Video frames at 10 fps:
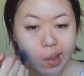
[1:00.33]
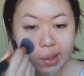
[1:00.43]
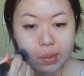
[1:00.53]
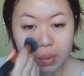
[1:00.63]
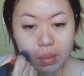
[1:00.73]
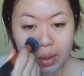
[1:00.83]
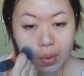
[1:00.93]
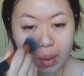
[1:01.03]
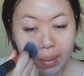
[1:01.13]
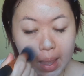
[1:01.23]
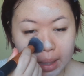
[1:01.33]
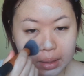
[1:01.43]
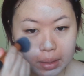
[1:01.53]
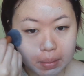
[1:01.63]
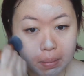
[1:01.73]
This BB cream has
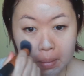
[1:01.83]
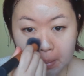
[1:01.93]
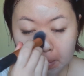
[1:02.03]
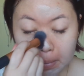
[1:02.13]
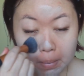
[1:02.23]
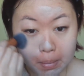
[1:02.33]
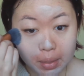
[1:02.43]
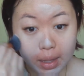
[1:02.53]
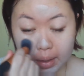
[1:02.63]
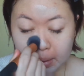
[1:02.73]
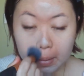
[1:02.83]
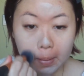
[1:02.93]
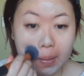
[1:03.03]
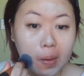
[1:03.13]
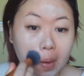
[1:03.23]
like
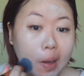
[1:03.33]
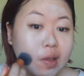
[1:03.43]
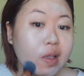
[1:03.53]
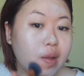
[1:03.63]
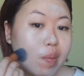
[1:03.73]
crazy